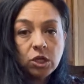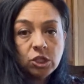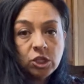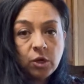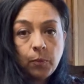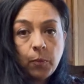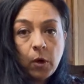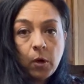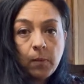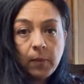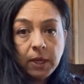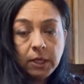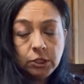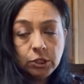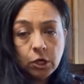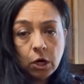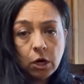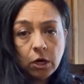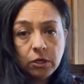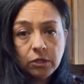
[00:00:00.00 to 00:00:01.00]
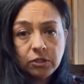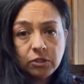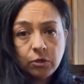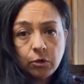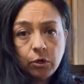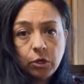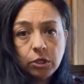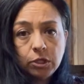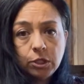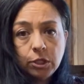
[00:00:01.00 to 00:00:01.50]
up all my jars, they're
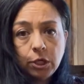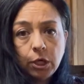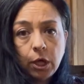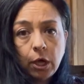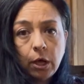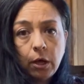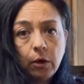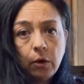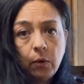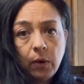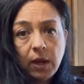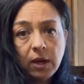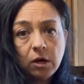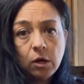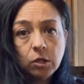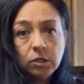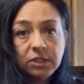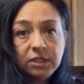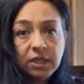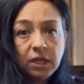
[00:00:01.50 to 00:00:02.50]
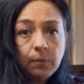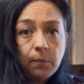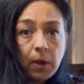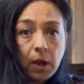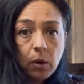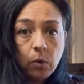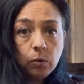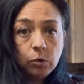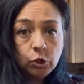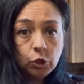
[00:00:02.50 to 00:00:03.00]
good to go, and I'll stick
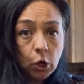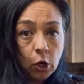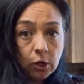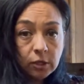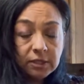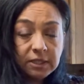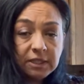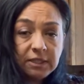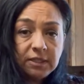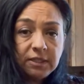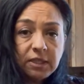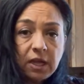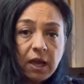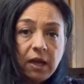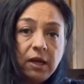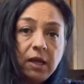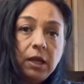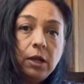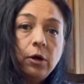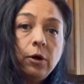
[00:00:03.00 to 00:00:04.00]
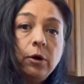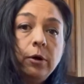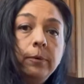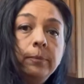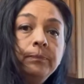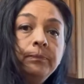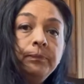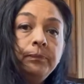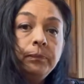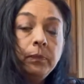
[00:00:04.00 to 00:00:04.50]
my jars inside here
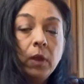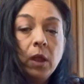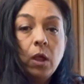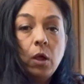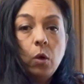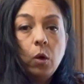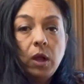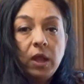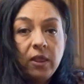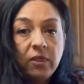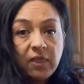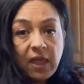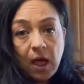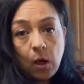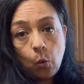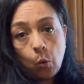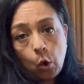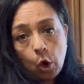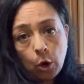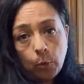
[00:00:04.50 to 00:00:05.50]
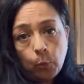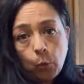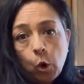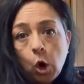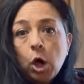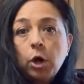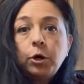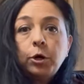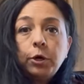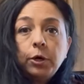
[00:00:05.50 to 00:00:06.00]
in that warm
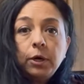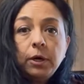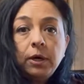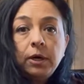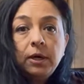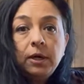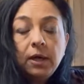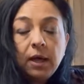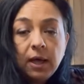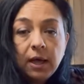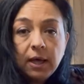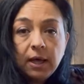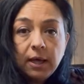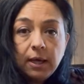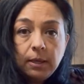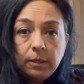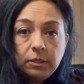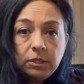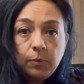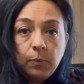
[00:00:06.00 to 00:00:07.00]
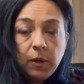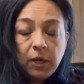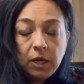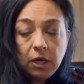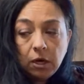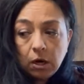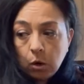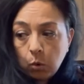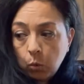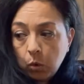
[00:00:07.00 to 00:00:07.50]
water,
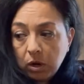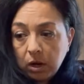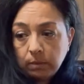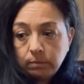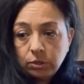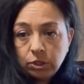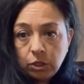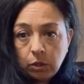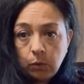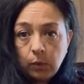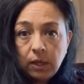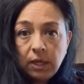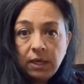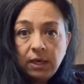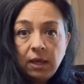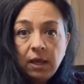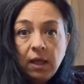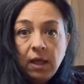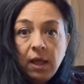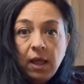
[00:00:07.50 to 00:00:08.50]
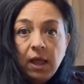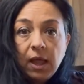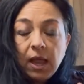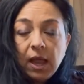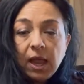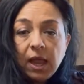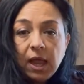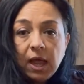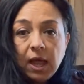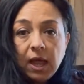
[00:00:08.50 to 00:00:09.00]
depending on what I'm doing.
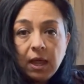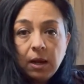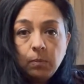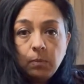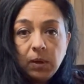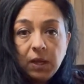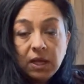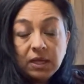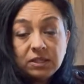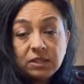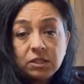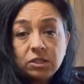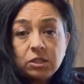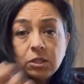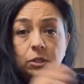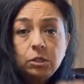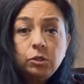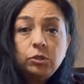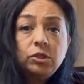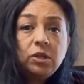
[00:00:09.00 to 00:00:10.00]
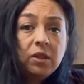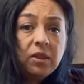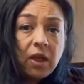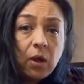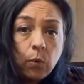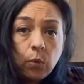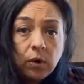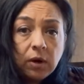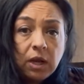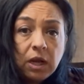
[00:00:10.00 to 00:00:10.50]
And because the solution that
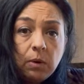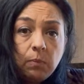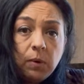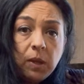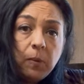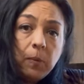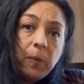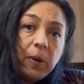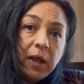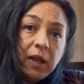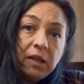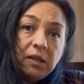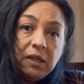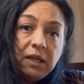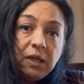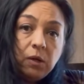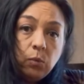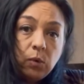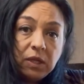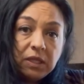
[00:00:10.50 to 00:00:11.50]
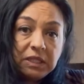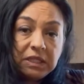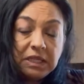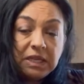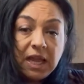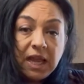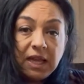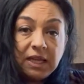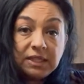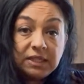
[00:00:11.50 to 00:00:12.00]
we're going to be pickling with
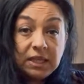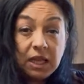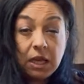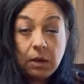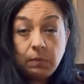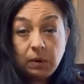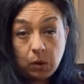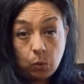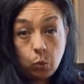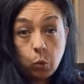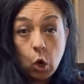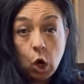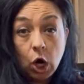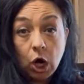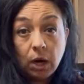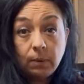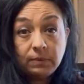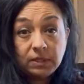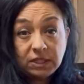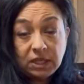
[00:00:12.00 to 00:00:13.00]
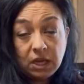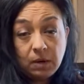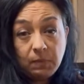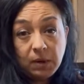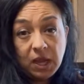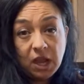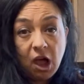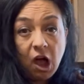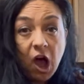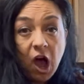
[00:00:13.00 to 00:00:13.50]
today is going to be warm, it's going to be
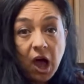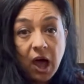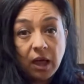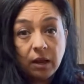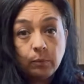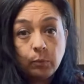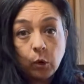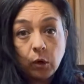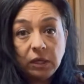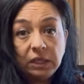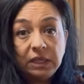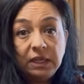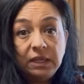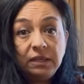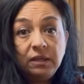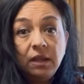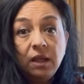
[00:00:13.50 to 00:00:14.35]
hot, boiling,